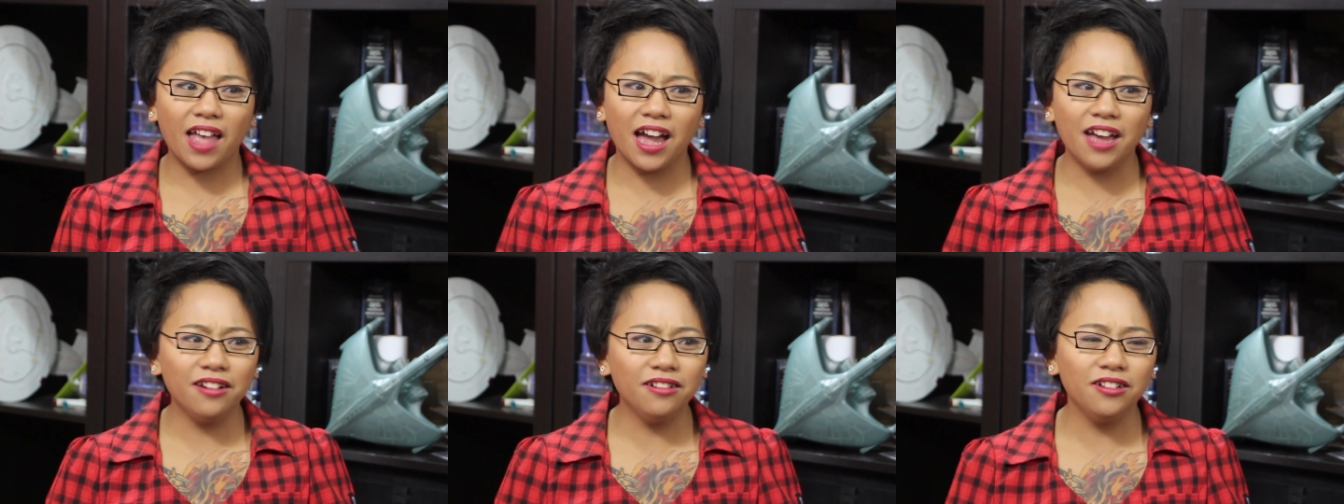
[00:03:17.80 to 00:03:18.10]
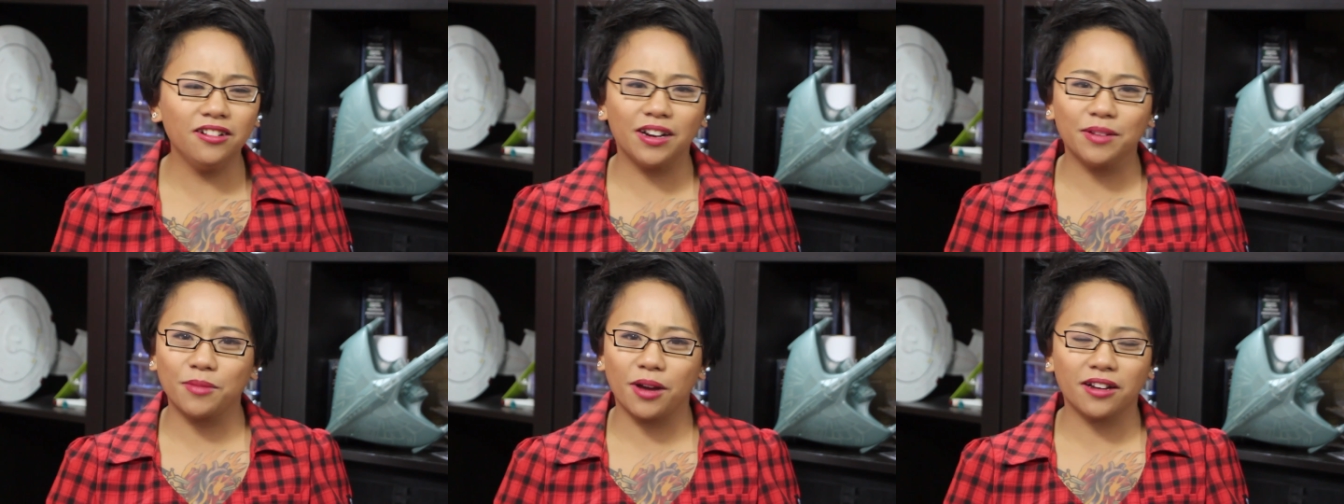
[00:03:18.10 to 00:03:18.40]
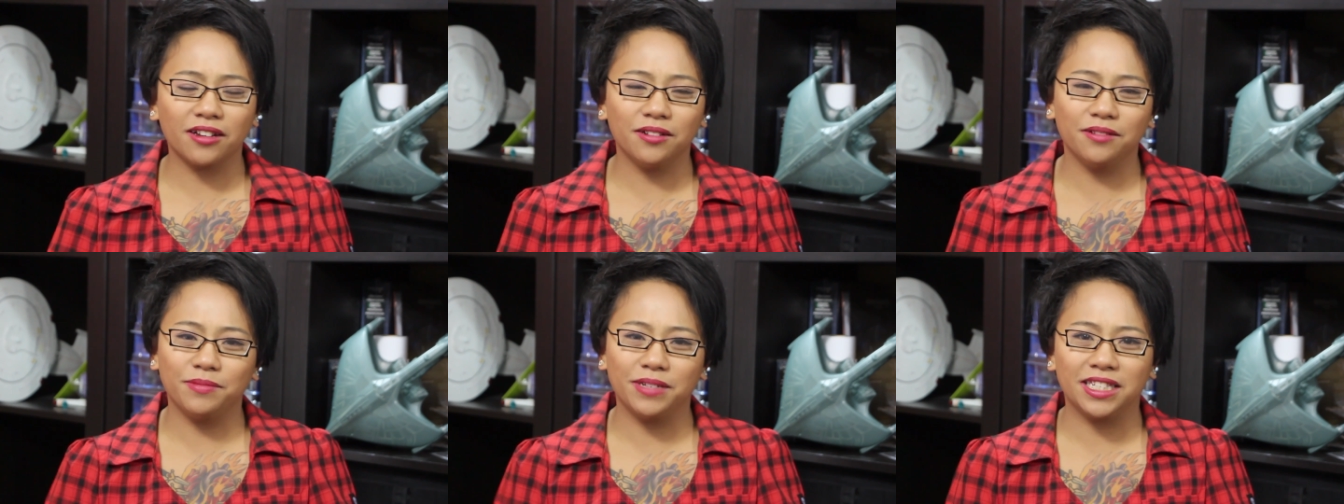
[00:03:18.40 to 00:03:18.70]
I don't know, I'm
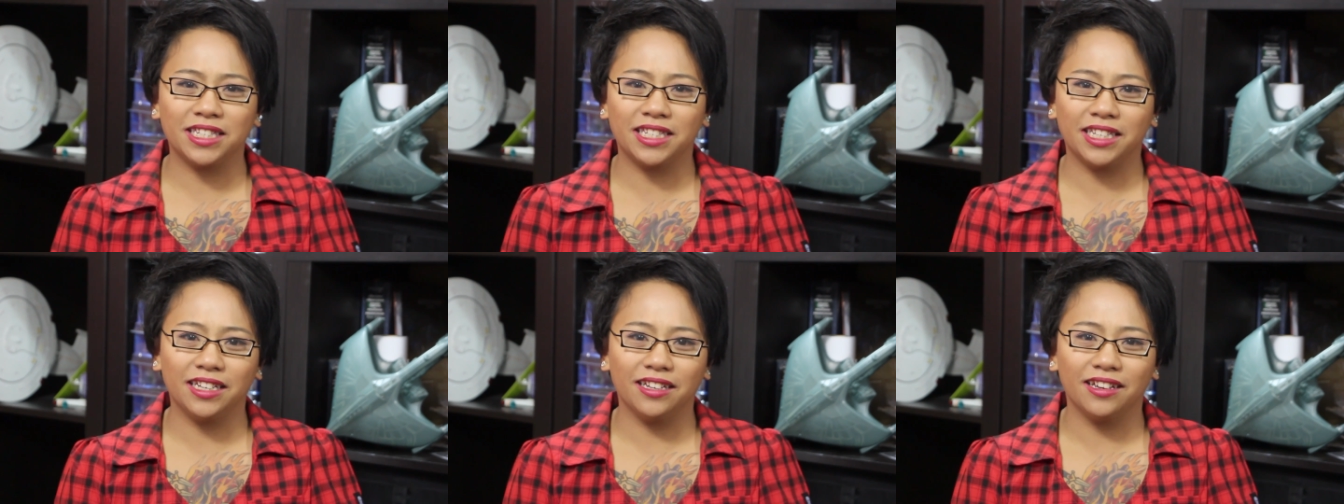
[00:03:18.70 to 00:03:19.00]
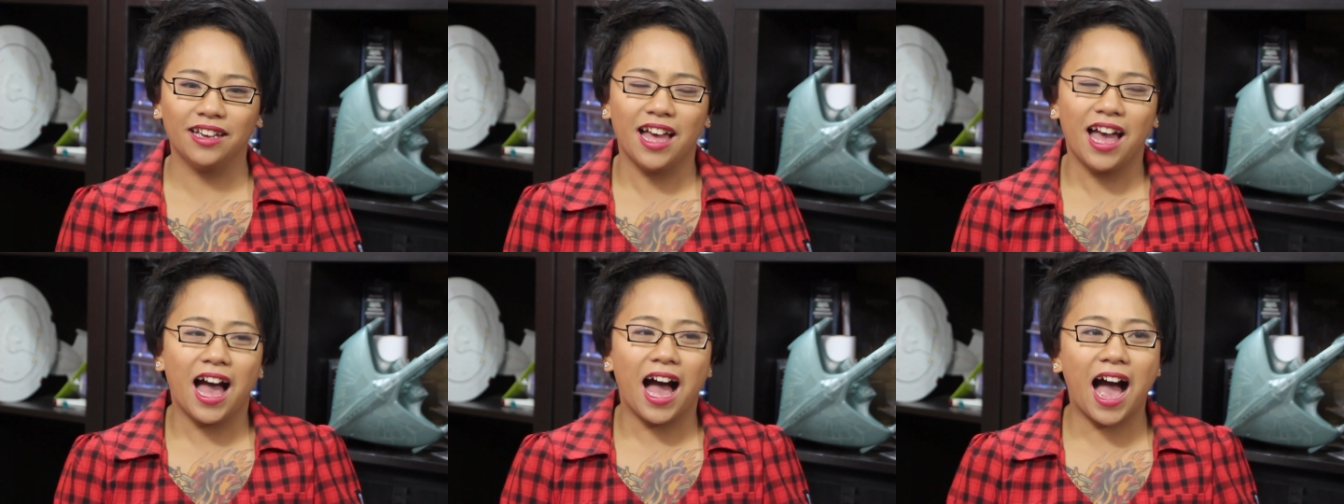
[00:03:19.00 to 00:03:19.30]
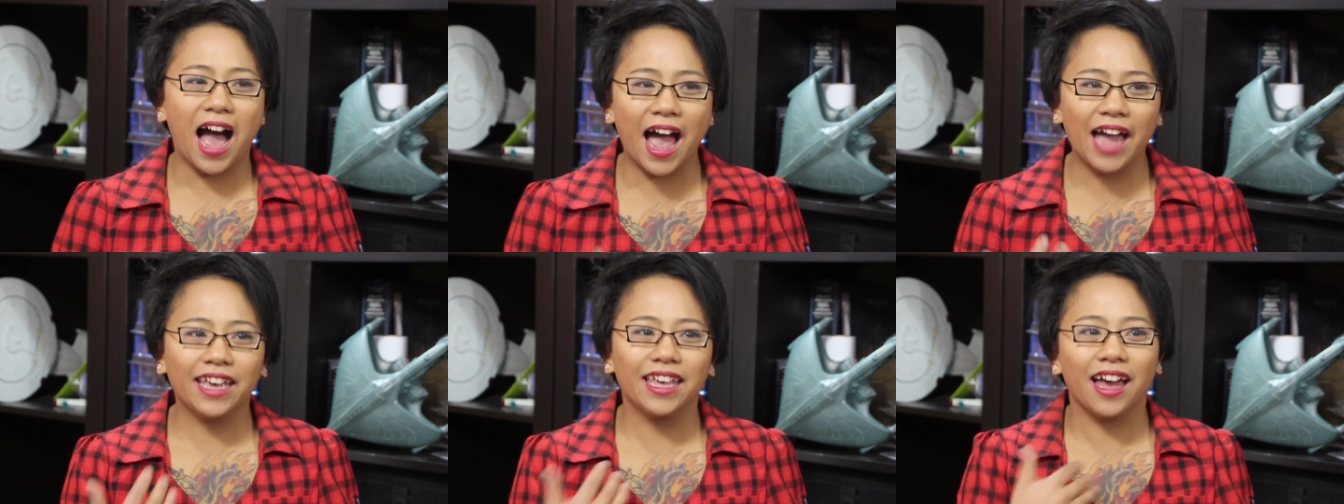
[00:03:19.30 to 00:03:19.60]
not going to be seeing,
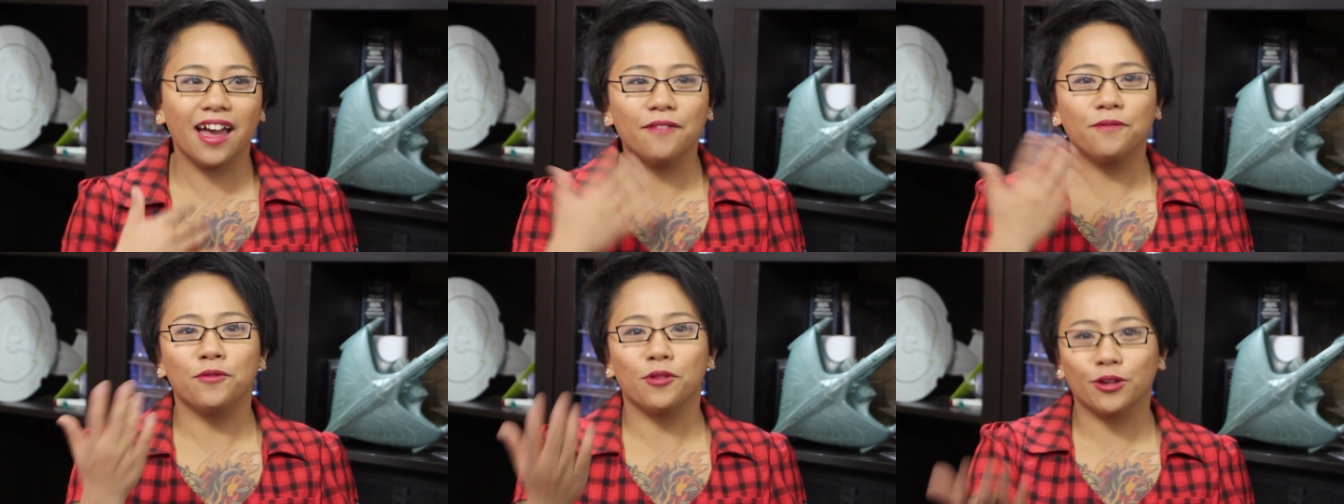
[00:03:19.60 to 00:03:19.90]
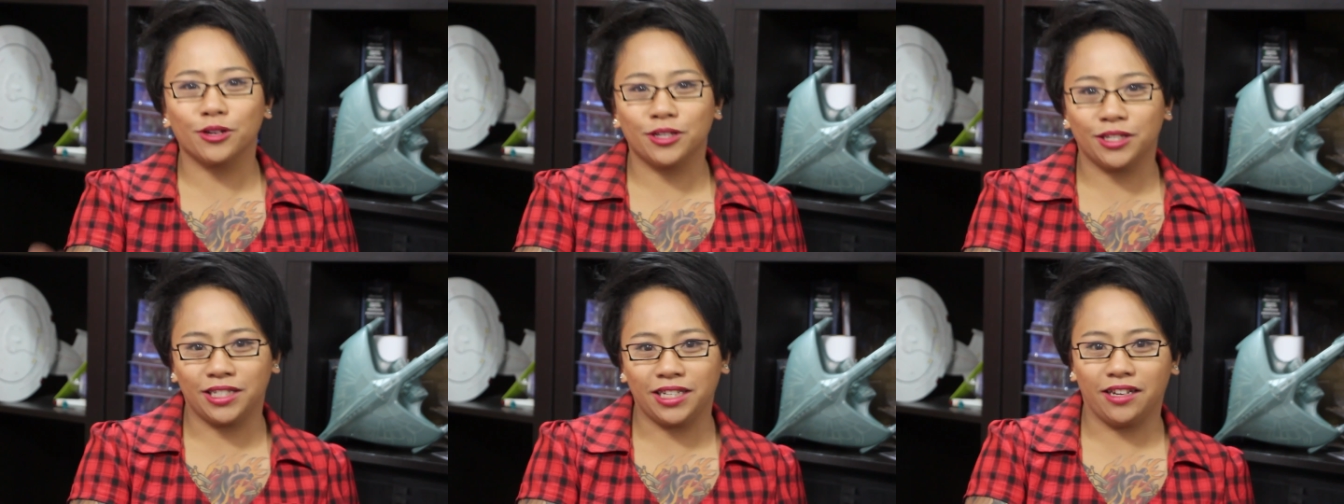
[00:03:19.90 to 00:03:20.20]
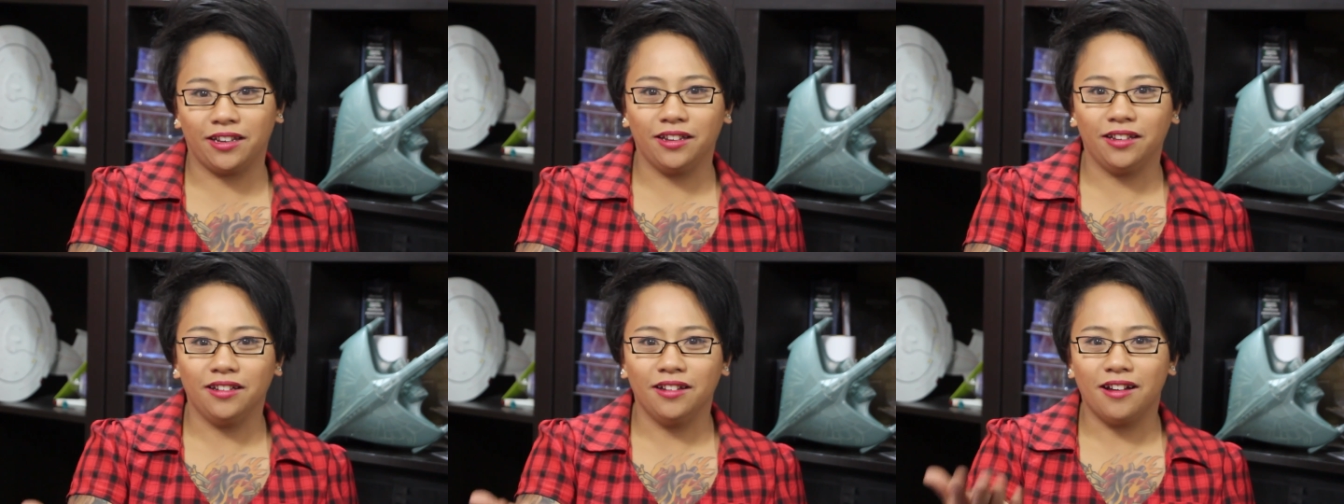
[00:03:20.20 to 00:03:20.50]
I can't
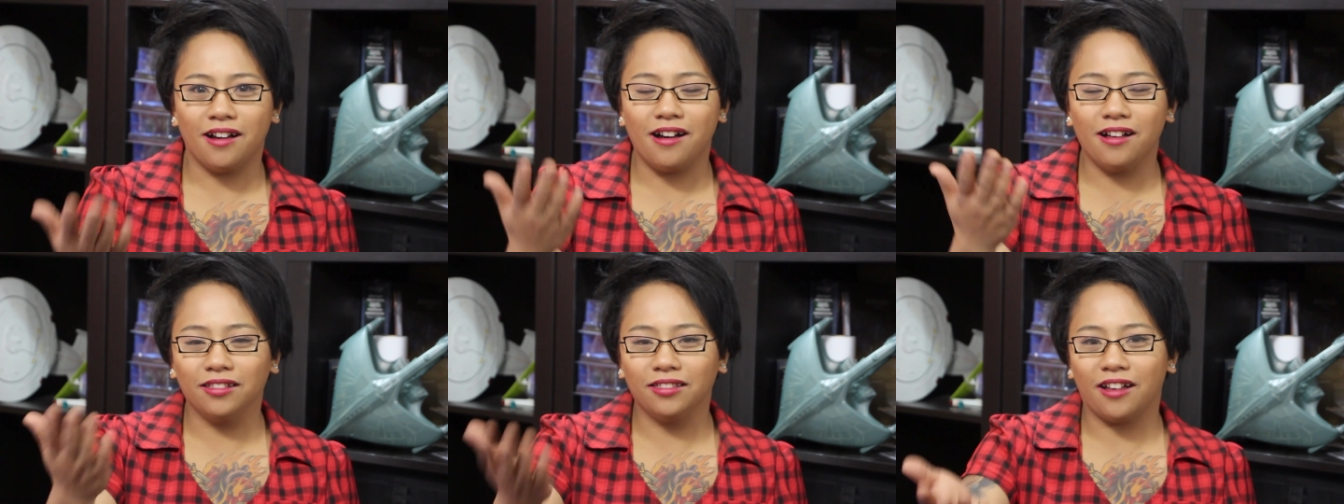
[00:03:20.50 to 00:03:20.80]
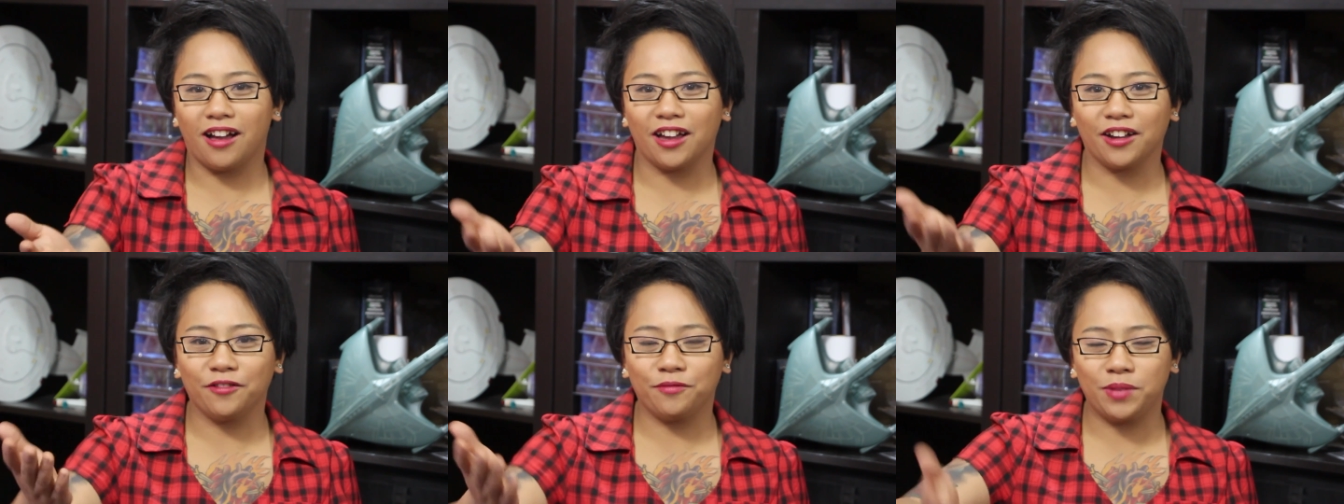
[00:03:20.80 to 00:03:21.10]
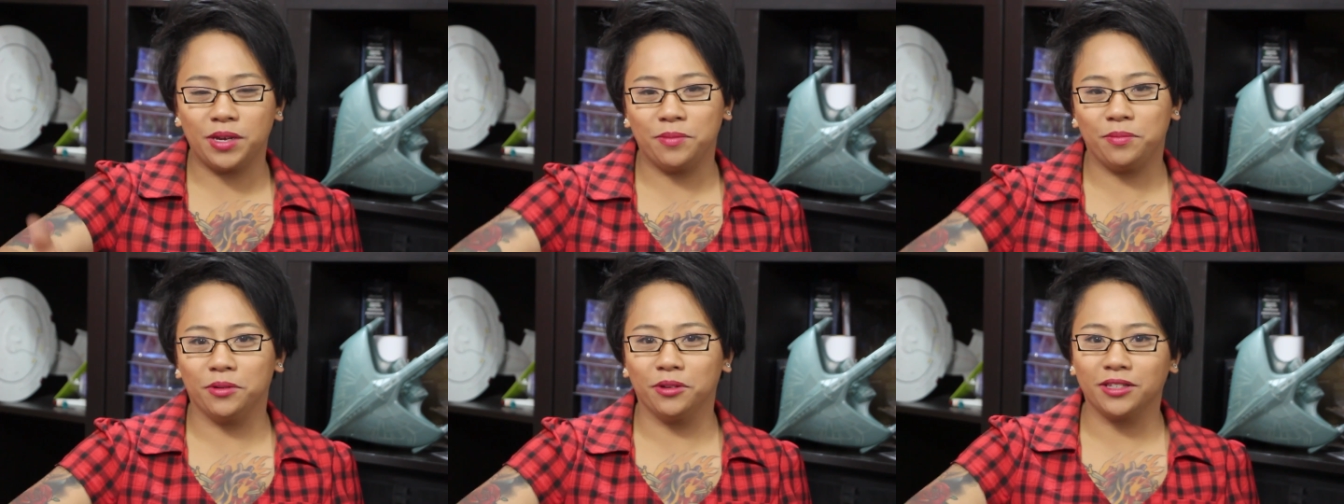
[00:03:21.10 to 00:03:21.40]
foresee a lot
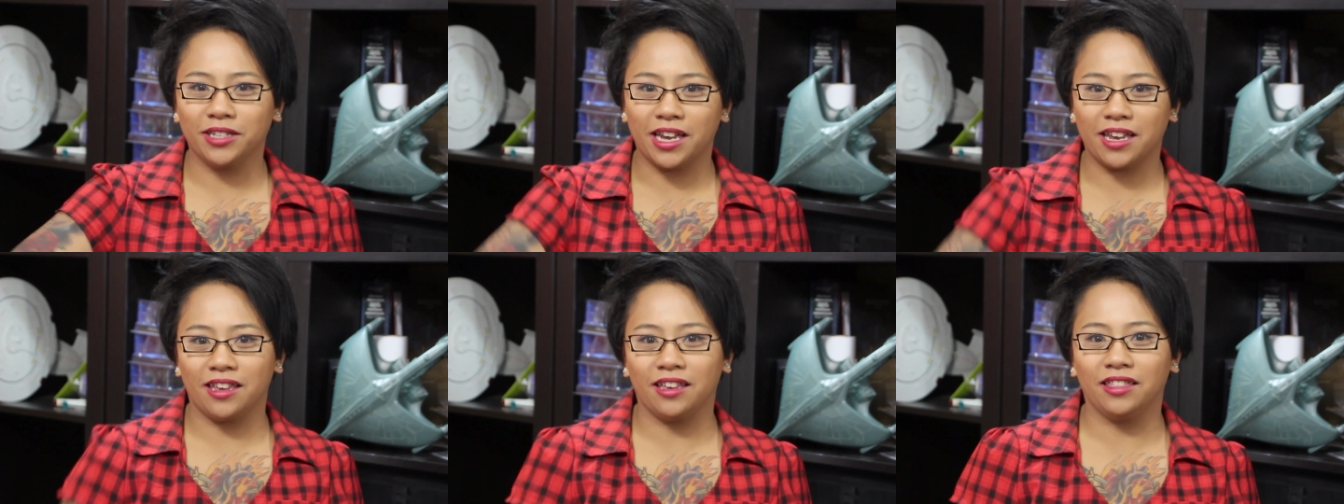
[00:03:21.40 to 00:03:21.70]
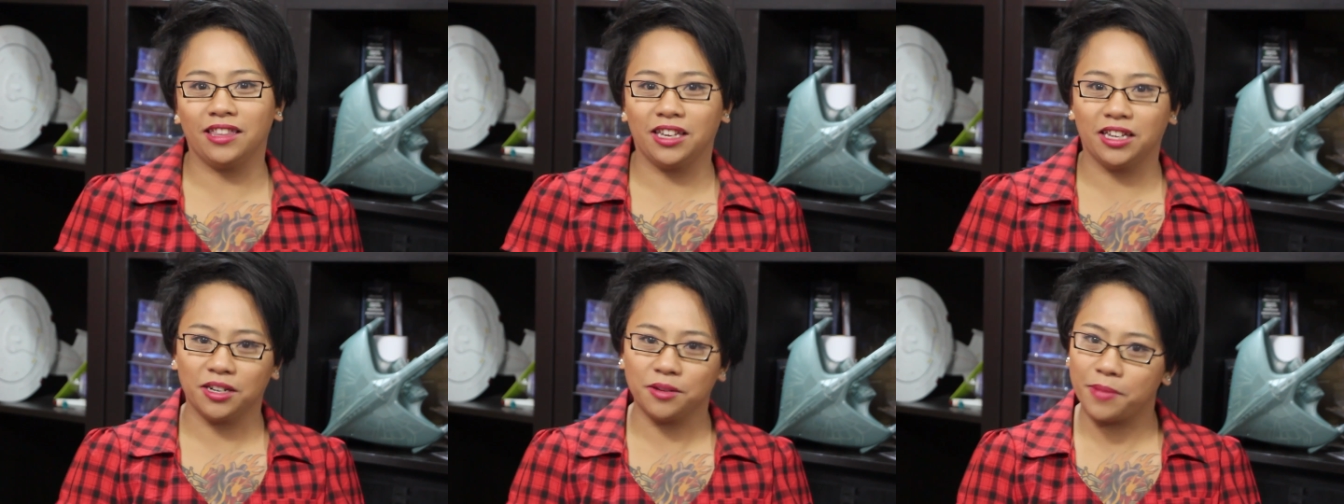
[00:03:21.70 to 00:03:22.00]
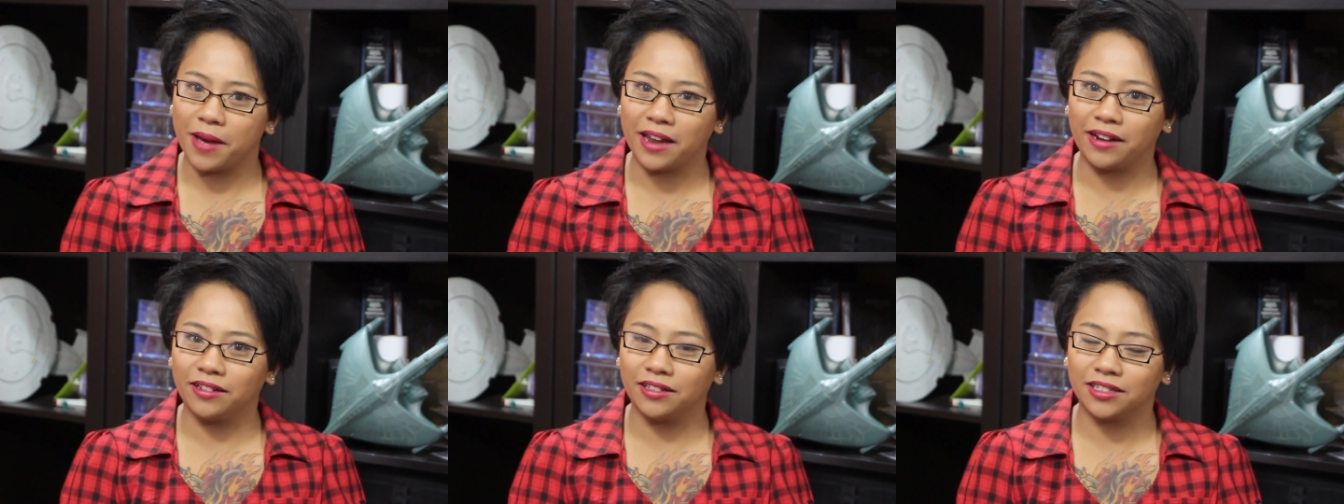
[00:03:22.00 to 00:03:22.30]
of people taking the
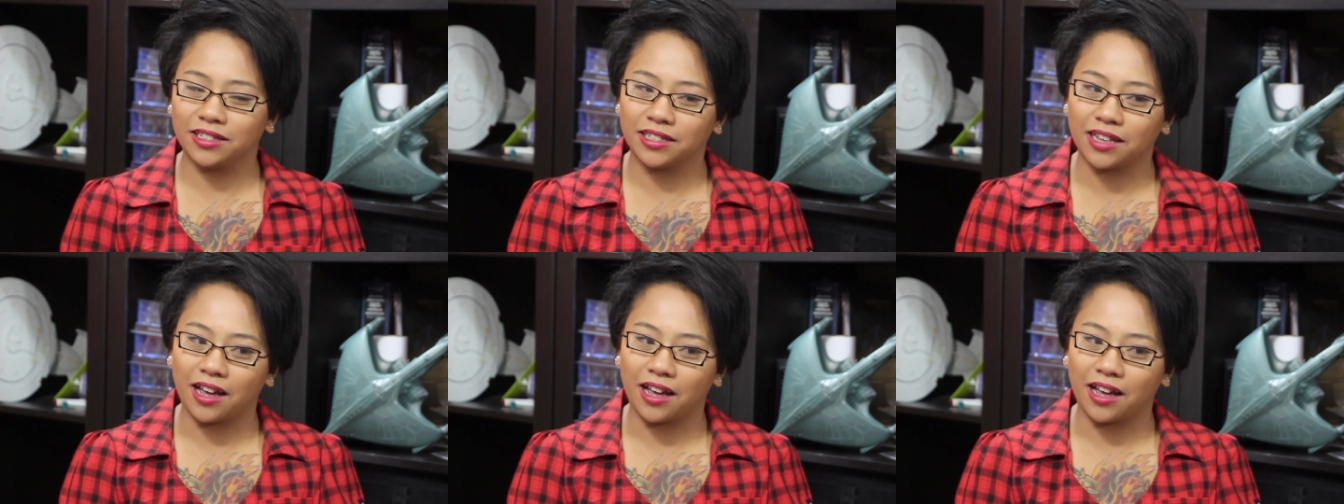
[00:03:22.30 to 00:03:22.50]
independent